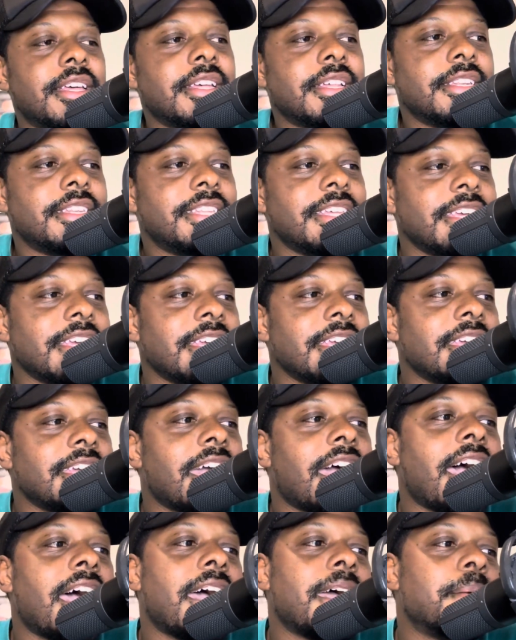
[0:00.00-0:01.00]

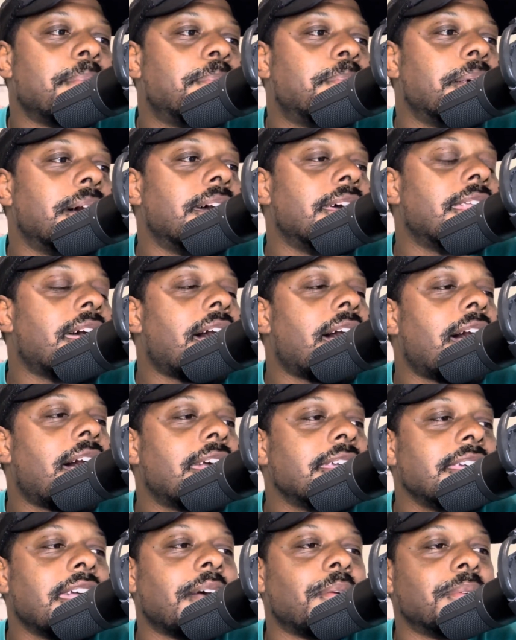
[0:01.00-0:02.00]
DEI. But
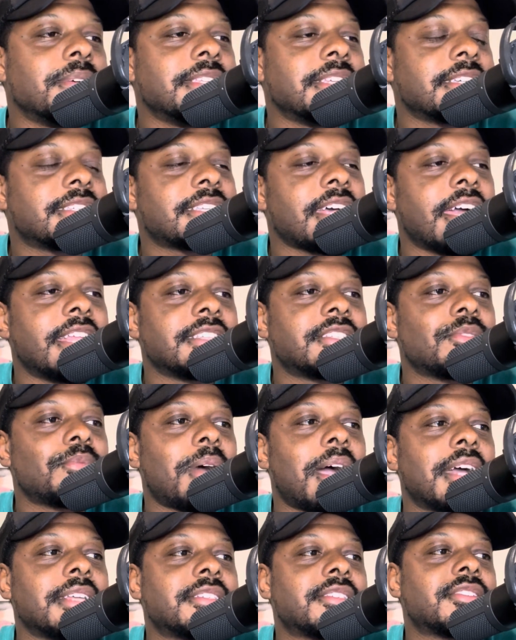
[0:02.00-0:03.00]
was excited to
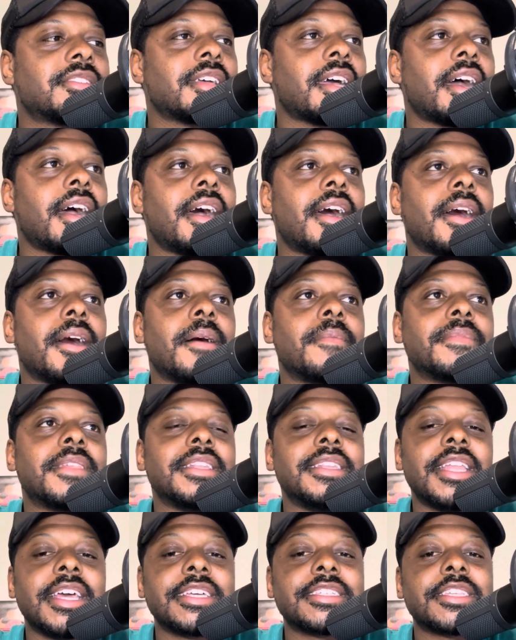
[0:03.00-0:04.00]
watch the
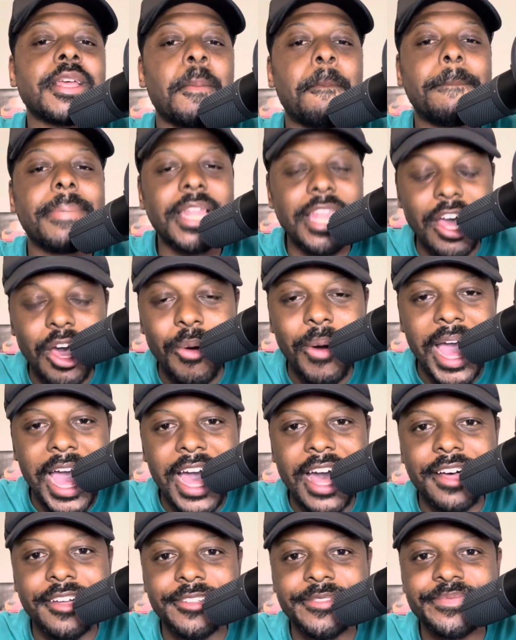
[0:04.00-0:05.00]
Knicks blow
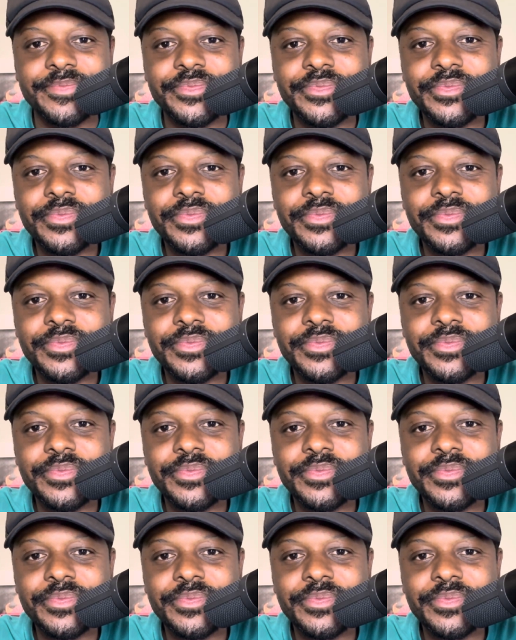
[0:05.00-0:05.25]
out